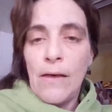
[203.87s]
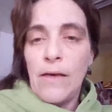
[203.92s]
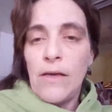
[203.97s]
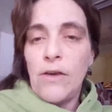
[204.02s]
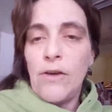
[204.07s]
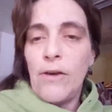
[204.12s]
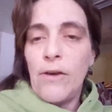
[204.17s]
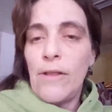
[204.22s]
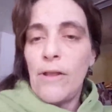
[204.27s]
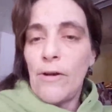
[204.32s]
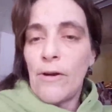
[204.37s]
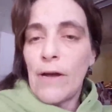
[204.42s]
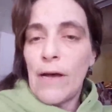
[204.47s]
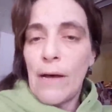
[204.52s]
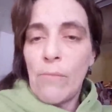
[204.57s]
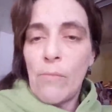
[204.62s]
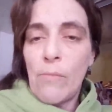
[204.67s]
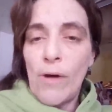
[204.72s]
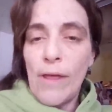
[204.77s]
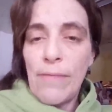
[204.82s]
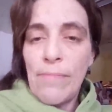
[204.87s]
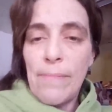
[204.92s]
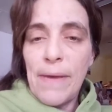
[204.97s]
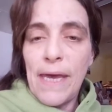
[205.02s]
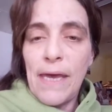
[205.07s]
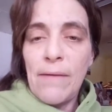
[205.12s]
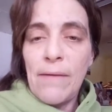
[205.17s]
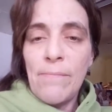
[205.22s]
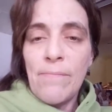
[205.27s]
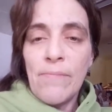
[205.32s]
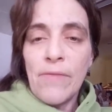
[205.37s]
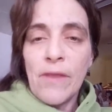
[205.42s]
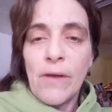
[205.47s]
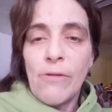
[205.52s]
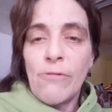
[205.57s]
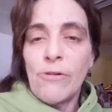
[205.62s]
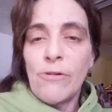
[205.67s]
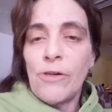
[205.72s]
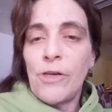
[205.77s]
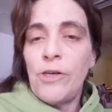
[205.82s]
You either come with me
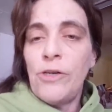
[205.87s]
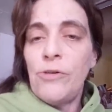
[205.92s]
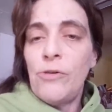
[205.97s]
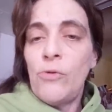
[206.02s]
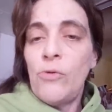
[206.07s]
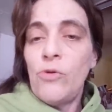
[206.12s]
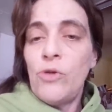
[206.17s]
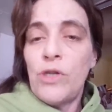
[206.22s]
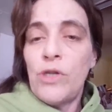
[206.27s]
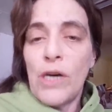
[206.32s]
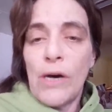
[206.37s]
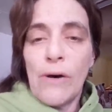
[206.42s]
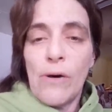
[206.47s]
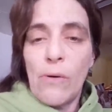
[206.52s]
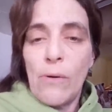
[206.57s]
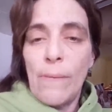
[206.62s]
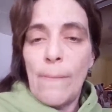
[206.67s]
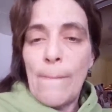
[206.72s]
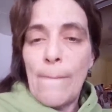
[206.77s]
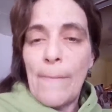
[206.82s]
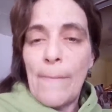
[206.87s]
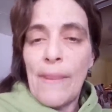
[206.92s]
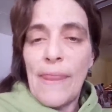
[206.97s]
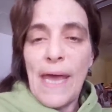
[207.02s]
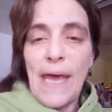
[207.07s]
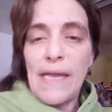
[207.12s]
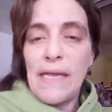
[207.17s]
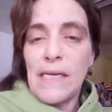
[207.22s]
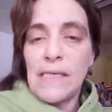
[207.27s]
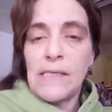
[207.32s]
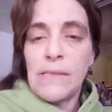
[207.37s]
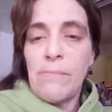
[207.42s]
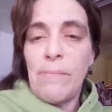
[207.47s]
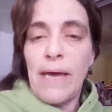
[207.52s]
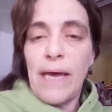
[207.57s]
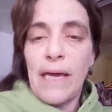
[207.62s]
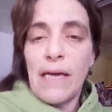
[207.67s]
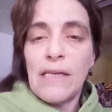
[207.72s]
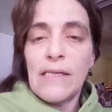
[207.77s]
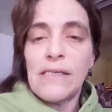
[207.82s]
or you don't. But that doesn't
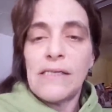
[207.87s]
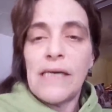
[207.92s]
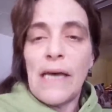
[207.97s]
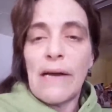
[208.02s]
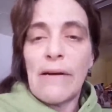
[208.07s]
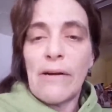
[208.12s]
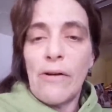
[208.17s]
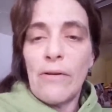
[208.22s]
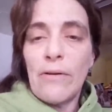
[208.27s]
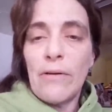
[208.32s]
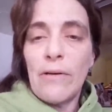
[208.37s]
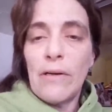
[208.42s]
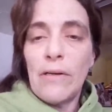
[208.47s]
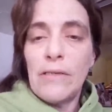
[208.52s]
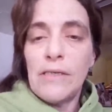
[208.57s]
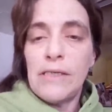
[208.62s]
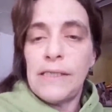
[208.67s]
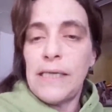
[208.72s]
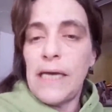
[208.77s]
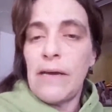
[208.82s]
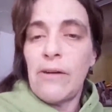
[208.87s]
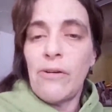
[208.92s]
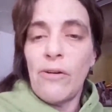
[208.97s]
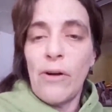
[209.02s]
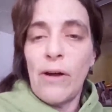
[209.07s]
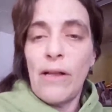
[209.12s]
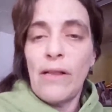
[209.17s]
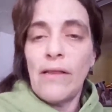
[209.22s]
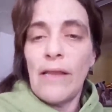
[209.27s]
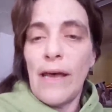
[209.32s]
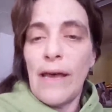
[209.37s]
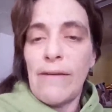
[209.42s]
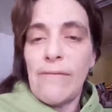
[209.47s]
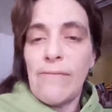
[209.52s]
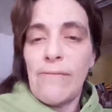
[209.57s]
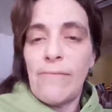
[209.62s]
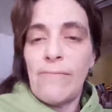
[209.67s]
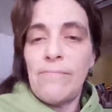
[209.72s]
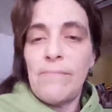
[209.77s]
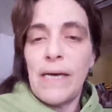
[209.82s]
make it a second secret
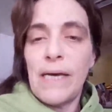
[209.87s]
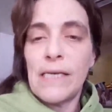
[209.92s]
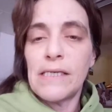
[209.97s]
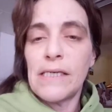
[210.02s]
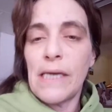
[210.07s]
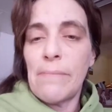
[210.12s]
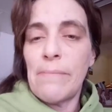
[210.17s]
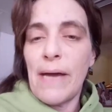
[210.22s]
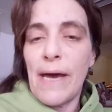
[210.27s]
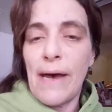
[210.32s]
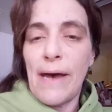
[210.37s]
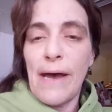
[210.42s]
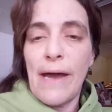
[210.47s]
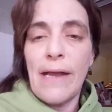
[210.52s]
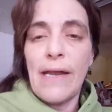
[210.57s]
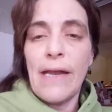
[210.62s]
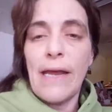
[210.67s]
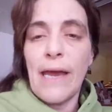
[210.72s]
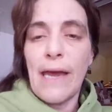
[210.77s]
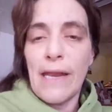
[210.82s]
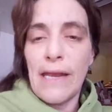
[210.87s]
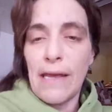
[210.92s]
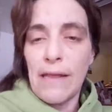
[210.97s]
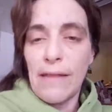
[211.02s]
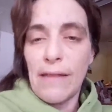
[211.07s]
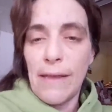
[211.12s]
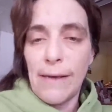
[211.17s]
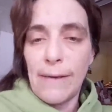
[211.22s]
life because I'm not hiding anything.